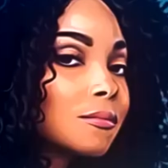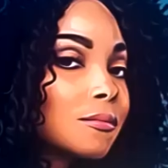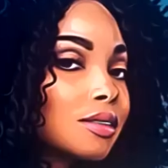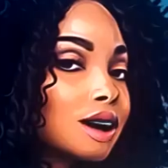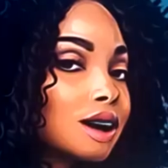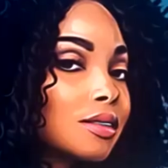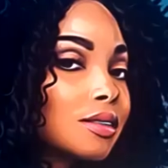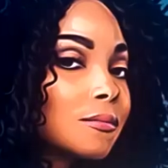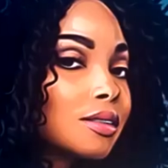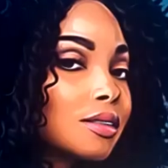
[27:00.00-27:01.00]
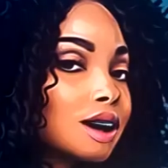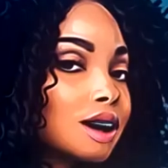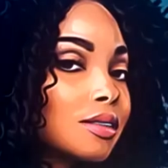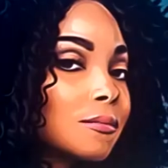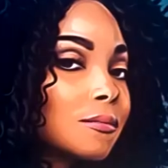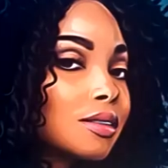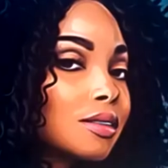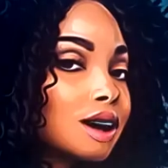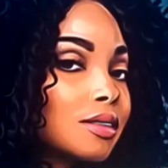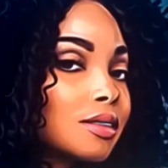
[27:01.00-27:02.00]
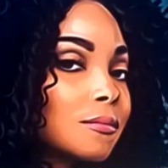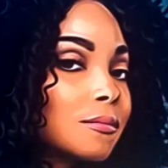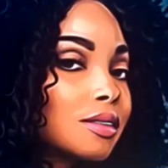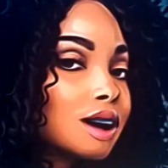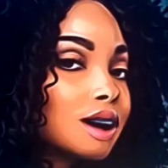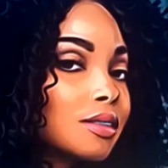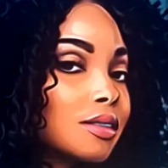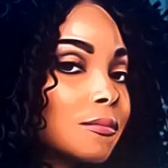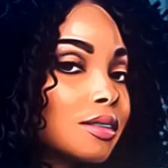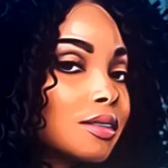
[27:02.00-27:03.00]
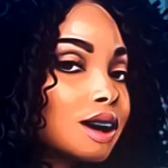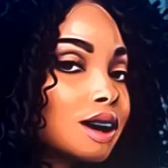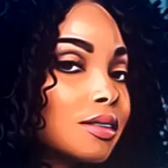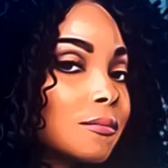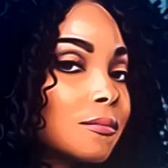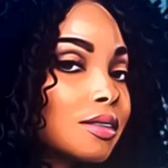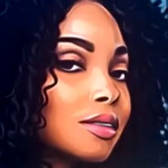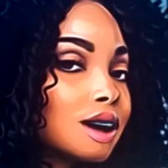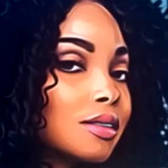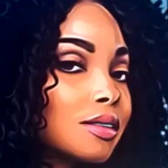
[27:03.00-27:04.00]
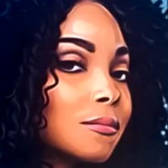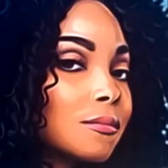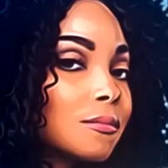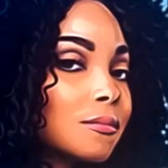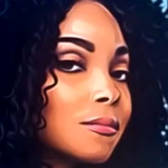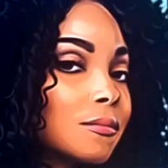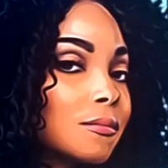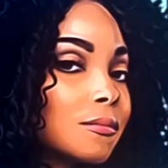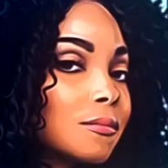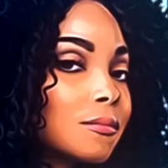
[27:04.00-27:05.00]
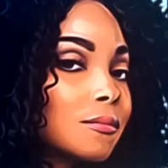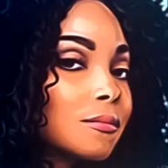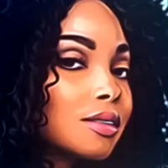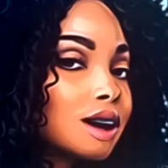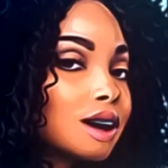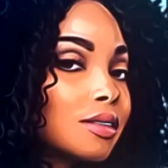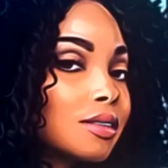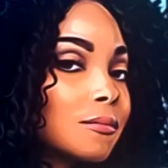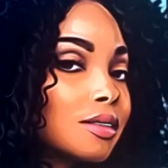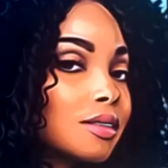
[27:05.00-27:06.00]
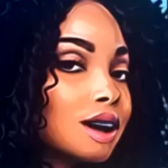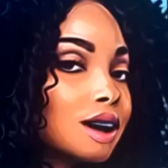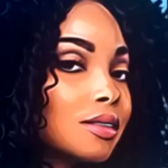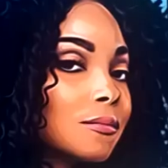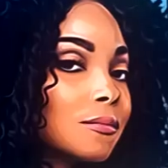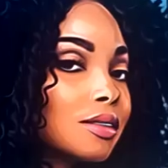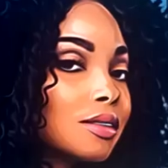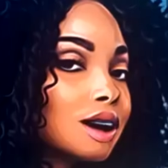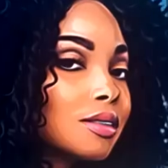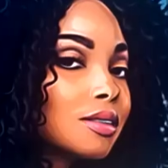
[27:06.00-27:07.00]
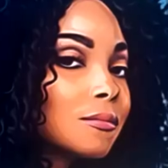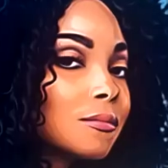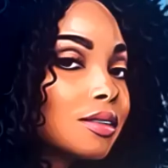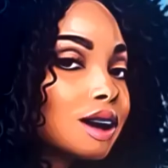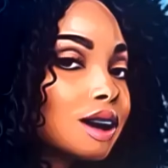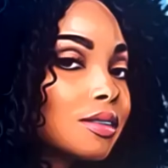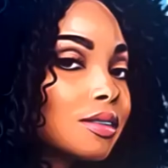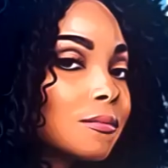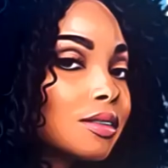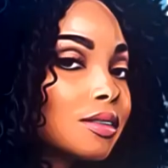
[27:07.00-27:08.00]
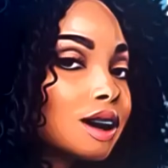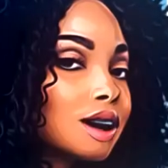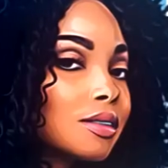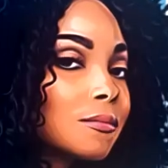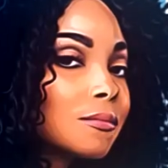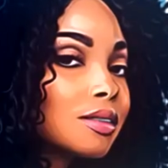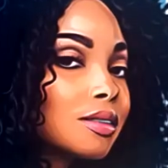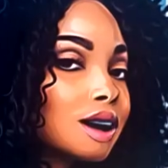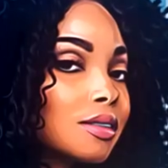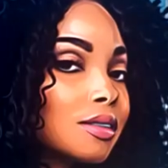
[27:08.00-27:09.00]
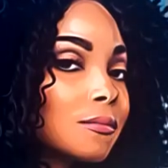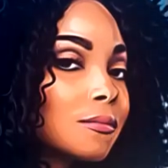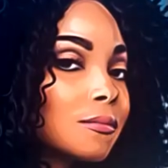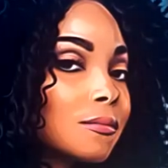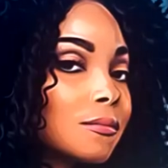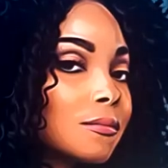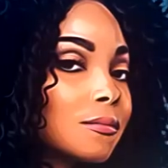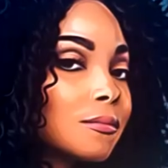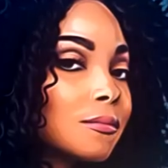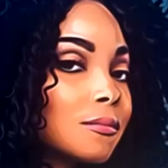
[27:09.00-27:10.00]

I thought the episode was cute, yet a filler, yet sleepy time tea, honey. It was giving me emotions, and I guess it's because, like I said, I took my medicine, and so I was in and out.